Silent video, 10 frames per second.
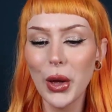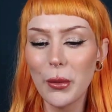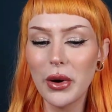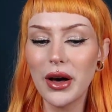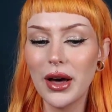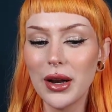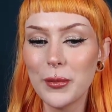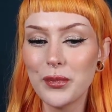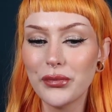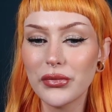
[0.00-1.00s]

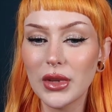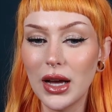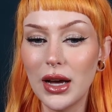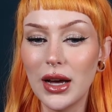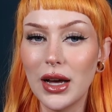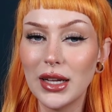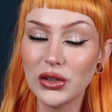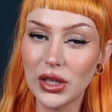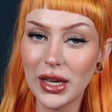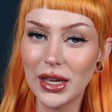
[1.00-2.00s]
but as
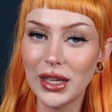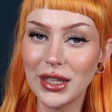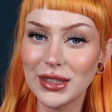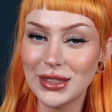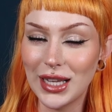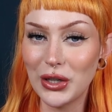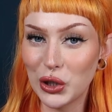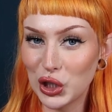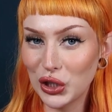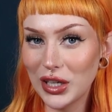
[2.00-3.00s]
I said
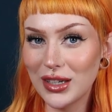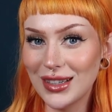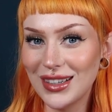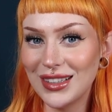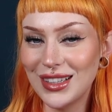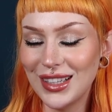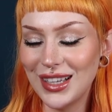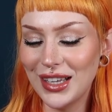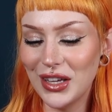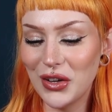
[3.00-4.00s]
earlier in
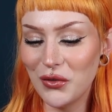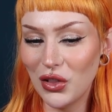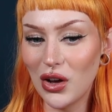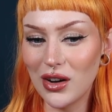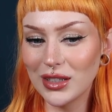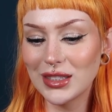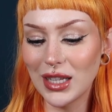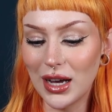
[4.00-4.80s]
the vlogs,